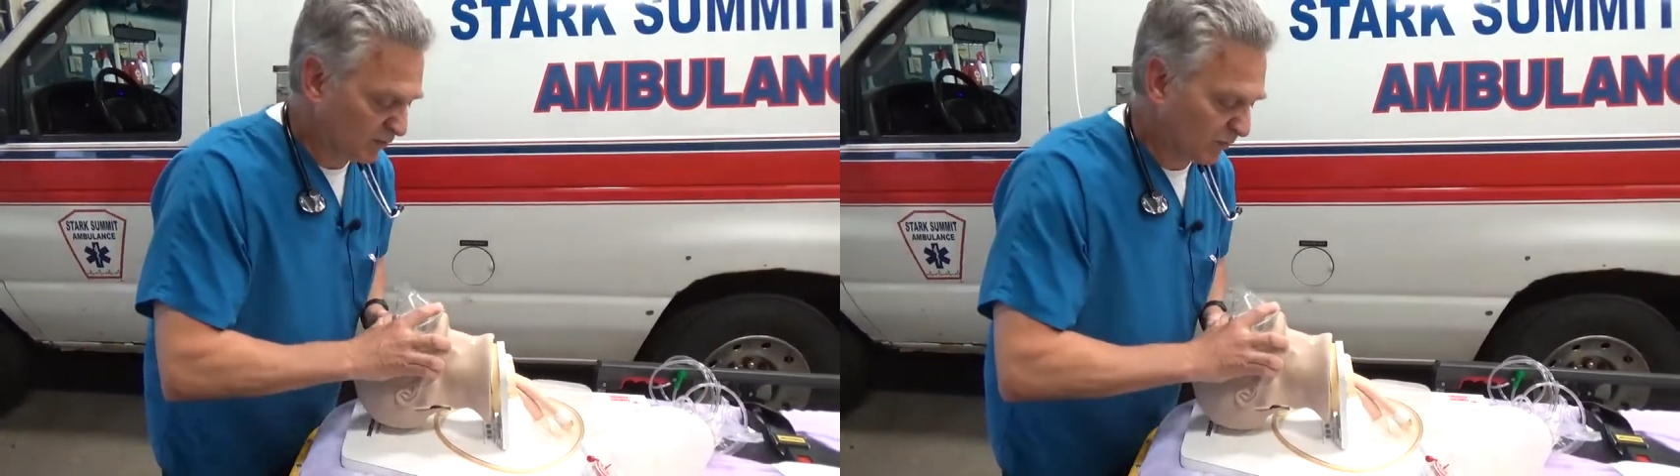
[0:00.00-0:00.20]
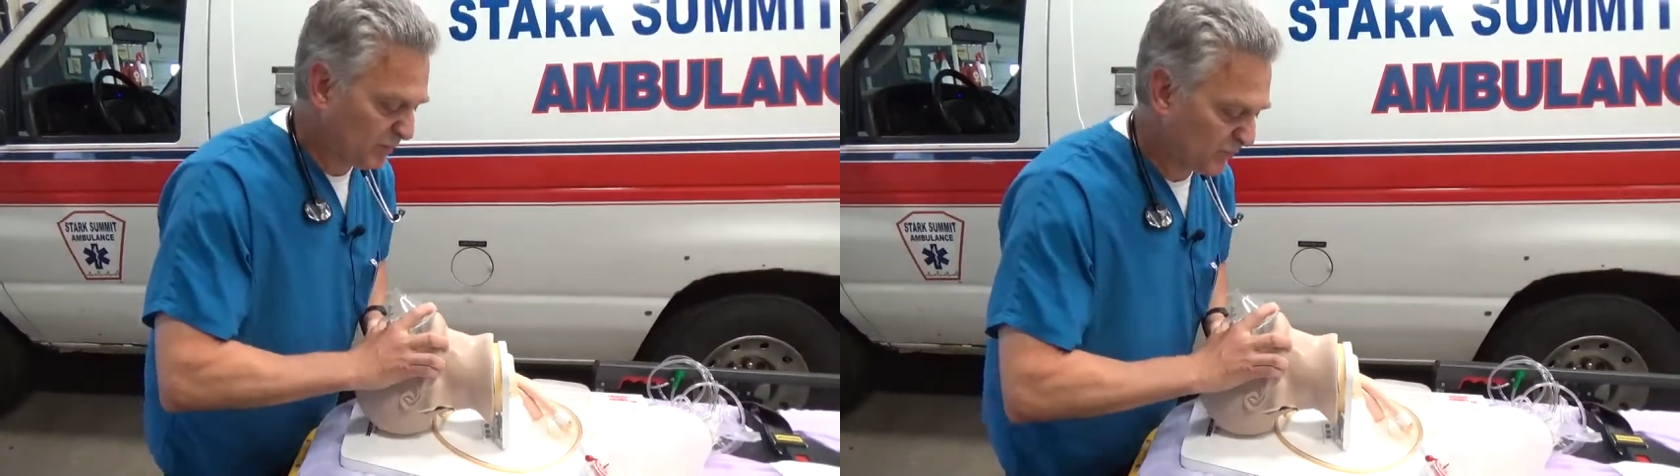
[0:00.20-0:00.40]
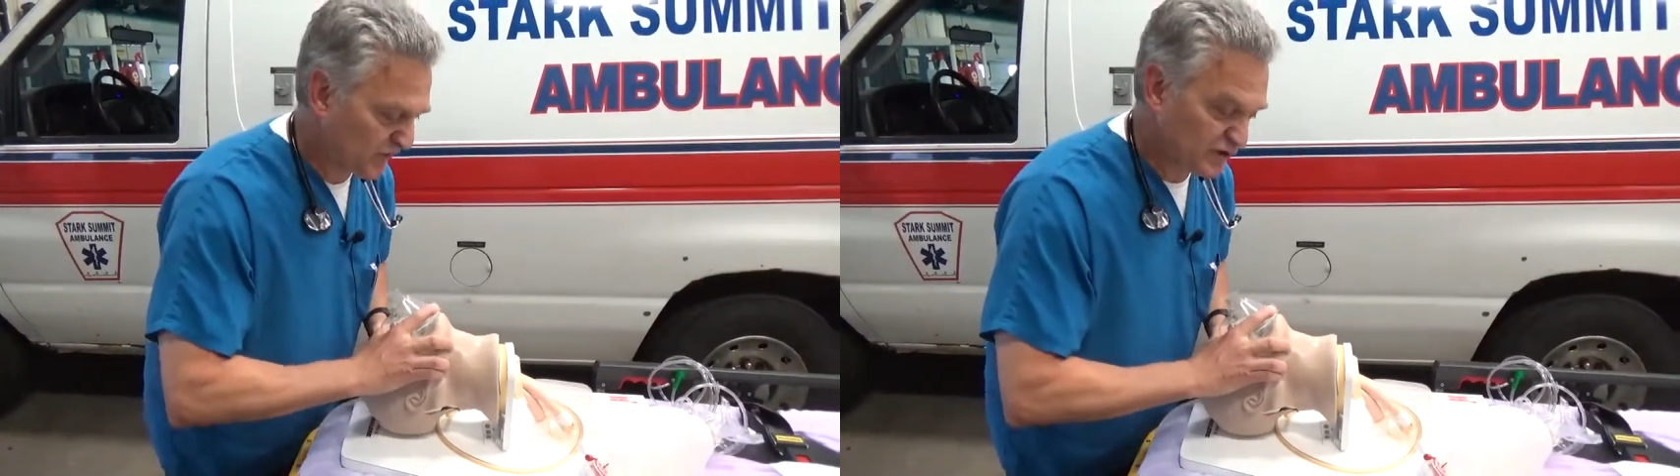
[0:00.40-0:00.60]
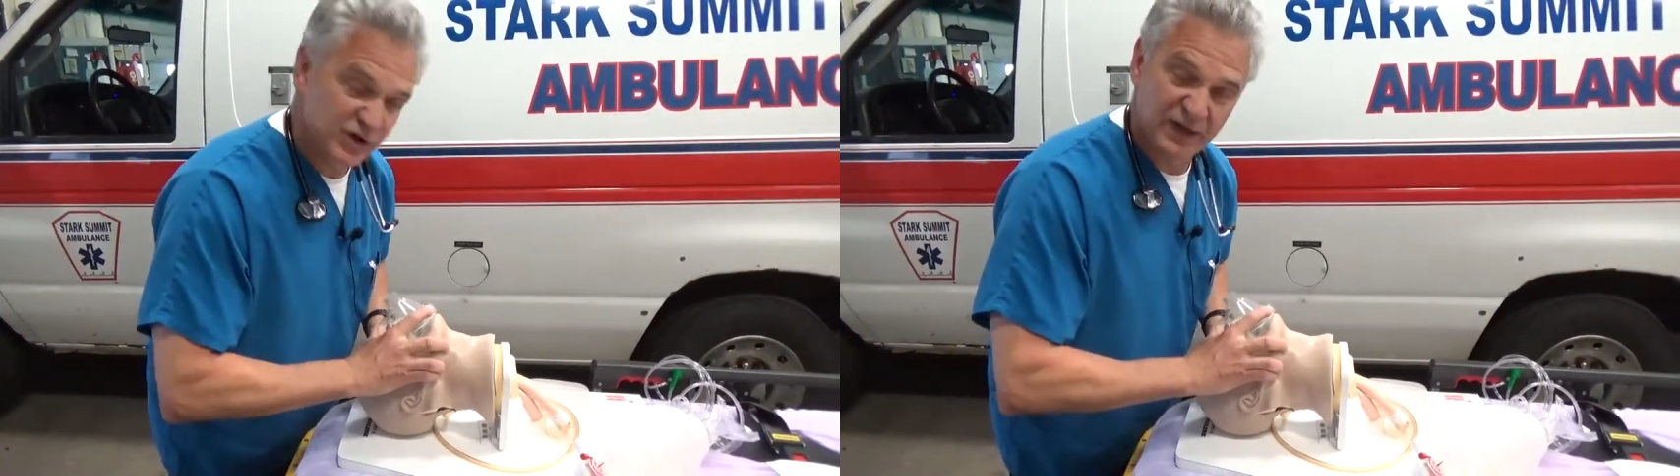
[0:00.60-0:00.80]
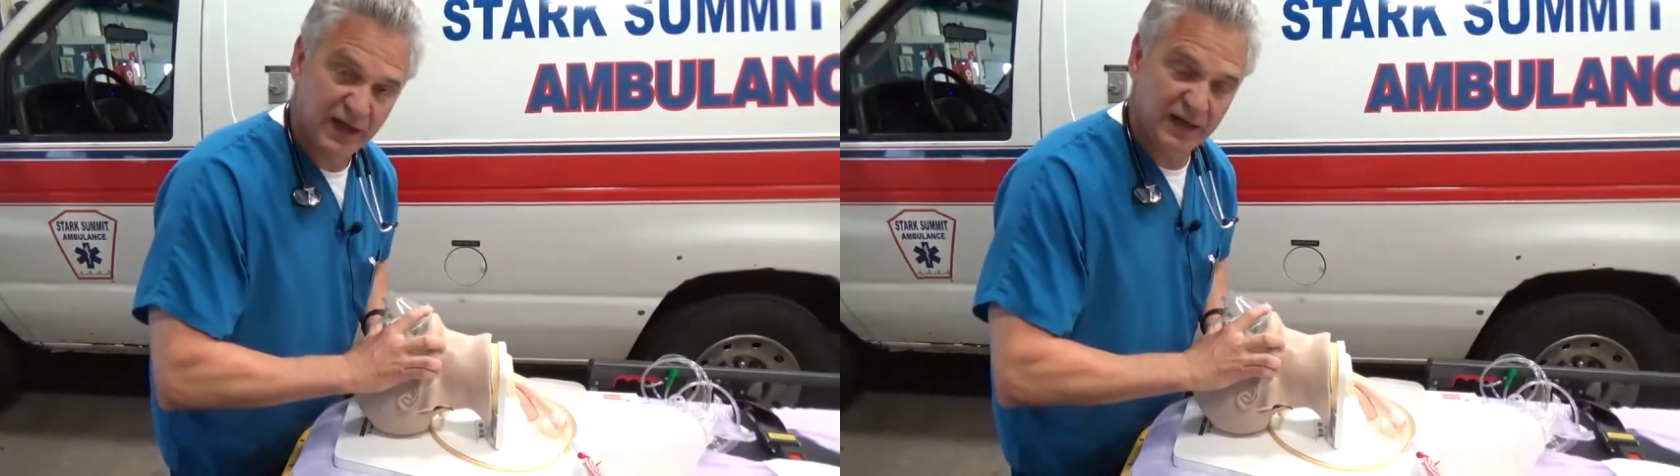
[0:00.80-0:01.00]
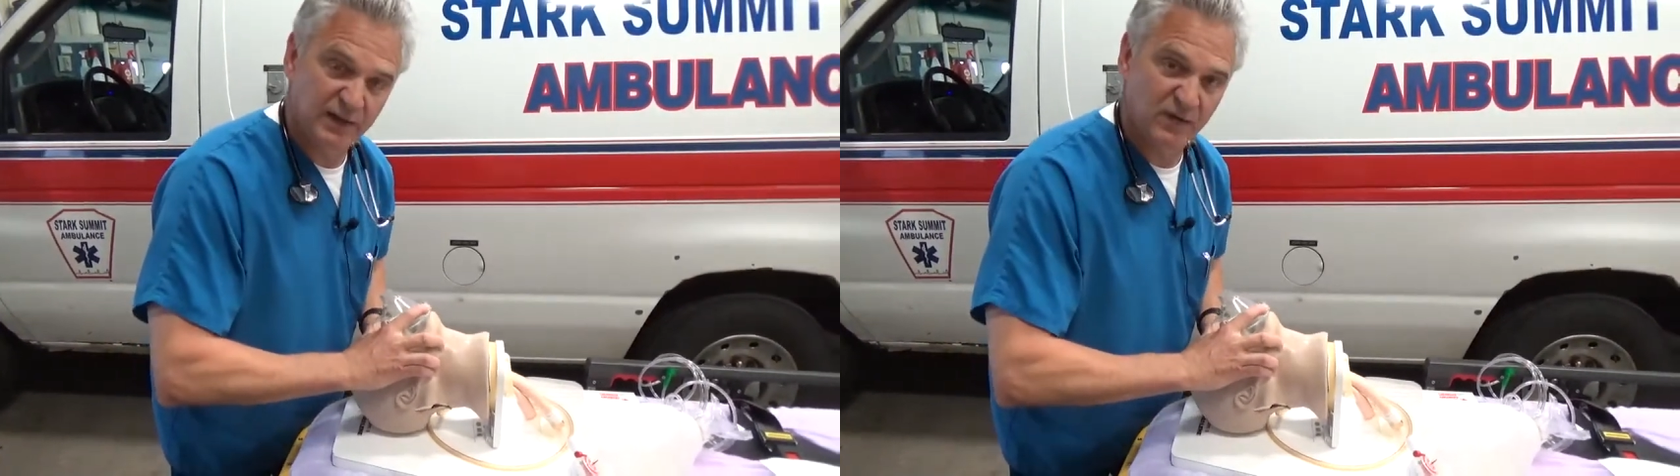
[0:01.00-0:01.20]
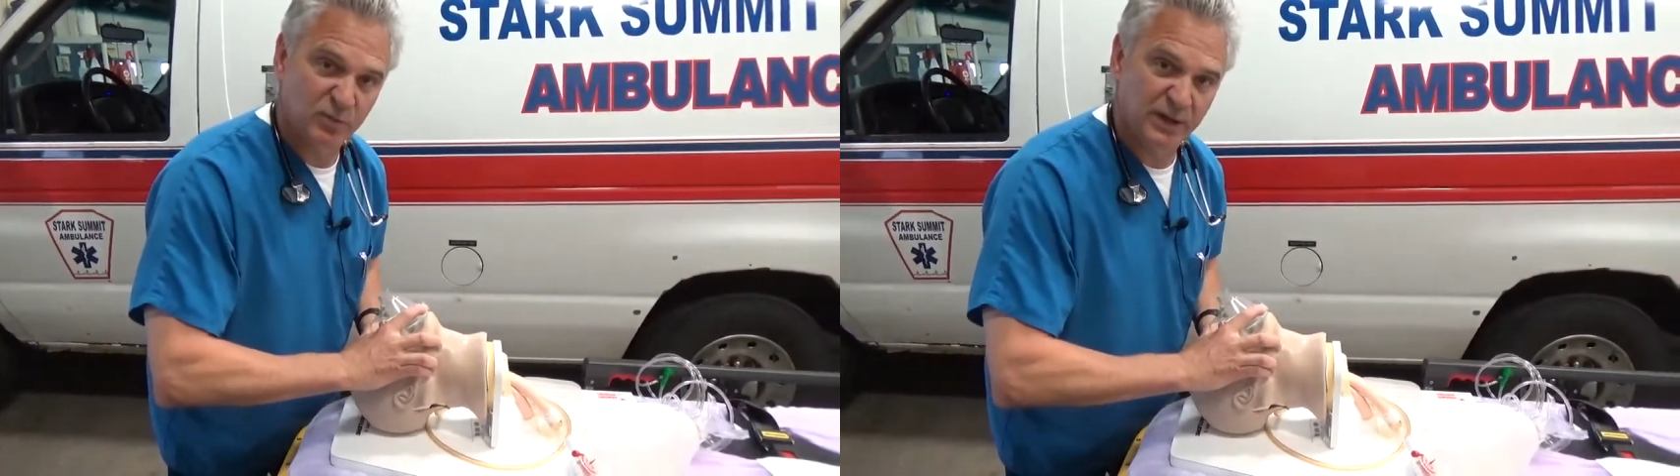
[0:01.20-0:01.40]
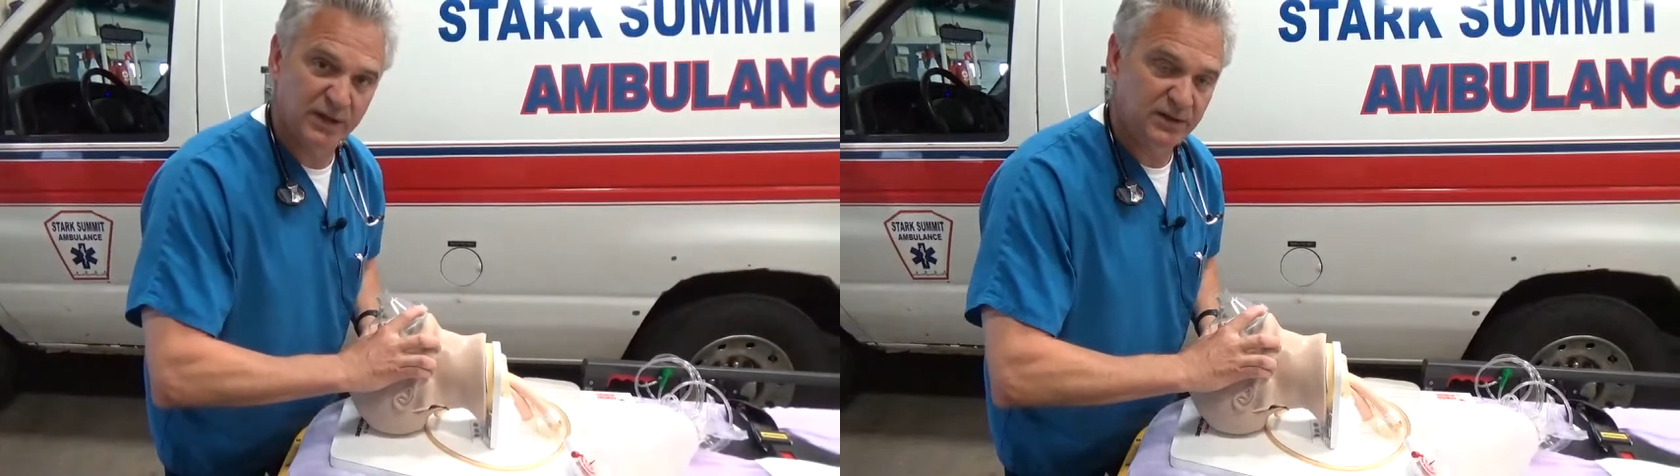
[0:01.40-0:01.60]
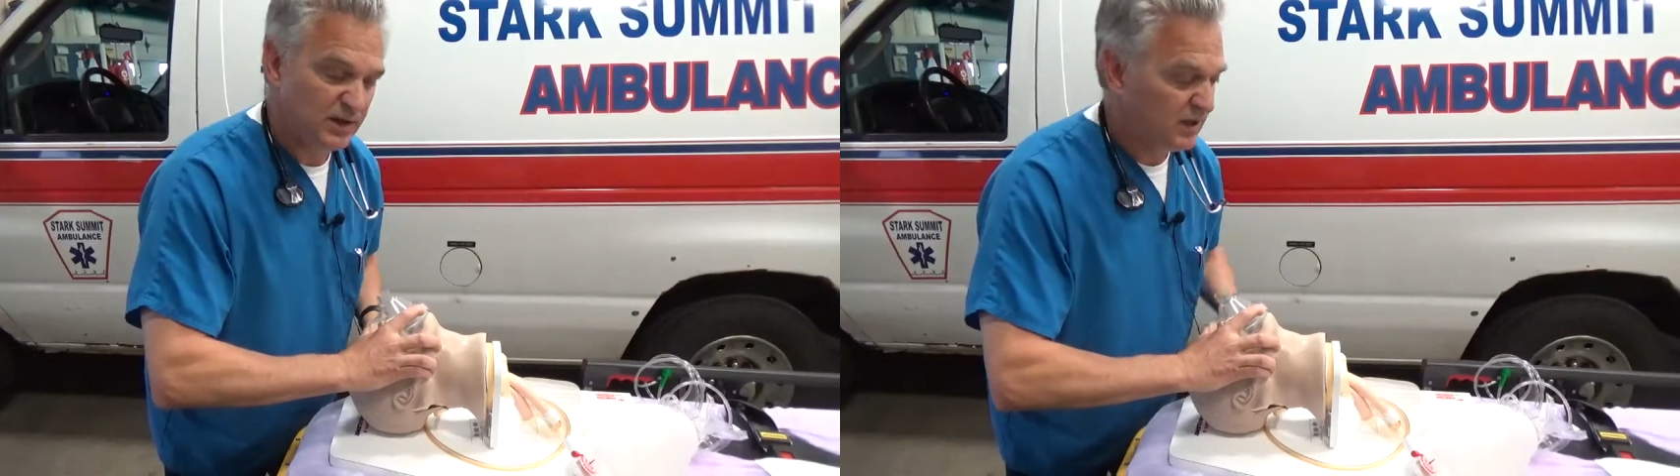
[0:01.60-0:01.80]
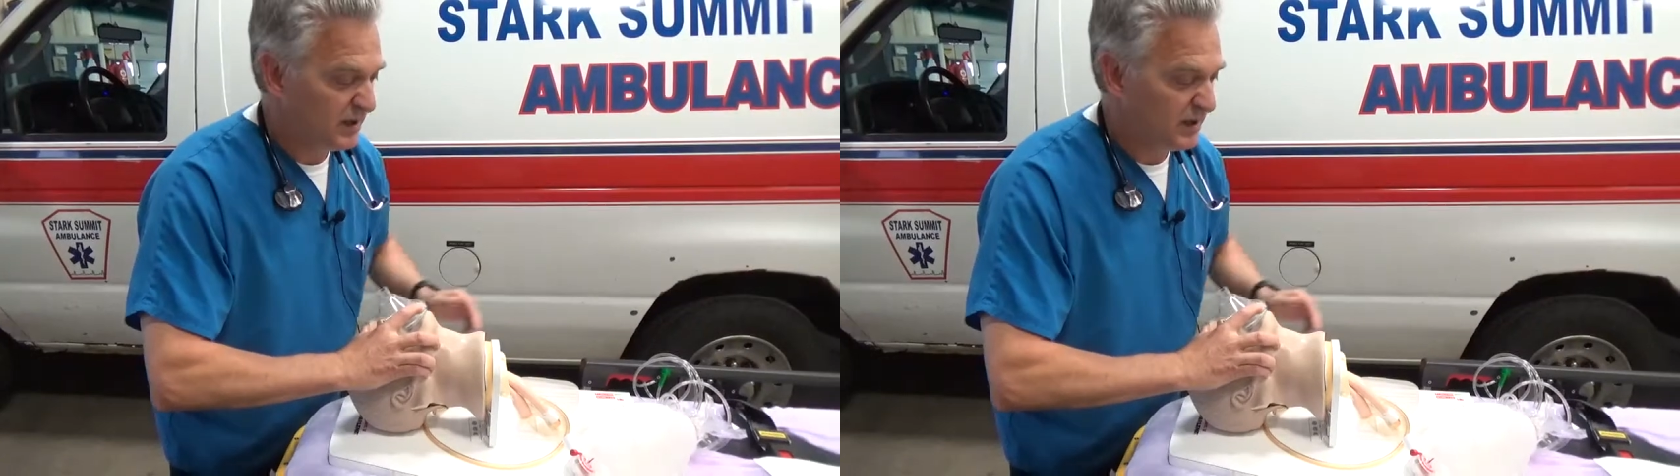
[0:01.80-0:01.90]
reposition the head a little bit.